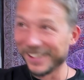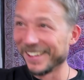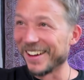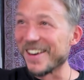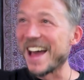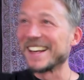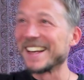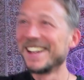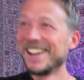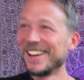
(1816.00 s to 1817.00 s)
All right.
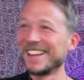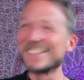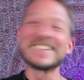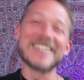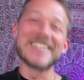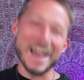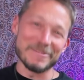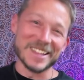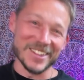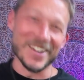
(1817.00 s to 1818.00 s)
It didn't
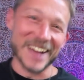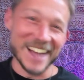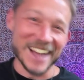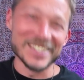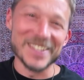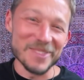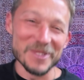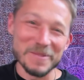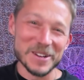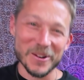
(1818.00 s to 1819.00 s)
happen this song, actually. This
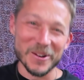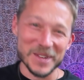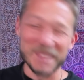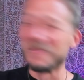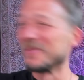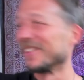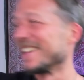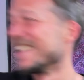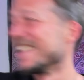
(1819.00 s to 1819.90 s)
one's been going smoothly.